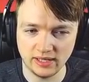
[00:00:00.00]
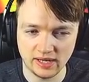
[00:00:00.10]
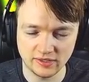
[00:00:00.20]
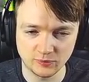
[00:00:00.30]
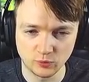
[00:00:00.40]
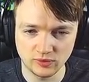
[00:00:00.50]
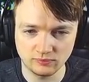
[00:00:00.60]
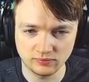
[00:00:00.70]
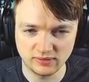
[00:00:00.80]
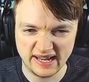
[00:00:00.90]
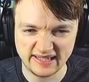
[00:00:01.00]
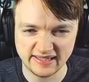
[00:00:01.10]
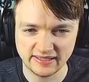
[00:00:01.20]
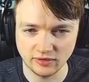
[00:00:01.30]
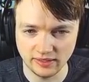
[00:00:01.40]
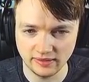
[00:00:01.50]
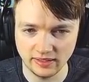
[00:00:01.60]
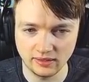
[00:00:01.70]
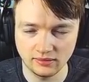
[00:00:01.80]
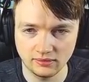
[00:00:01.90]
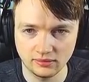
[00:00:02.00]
and it's more necessary then.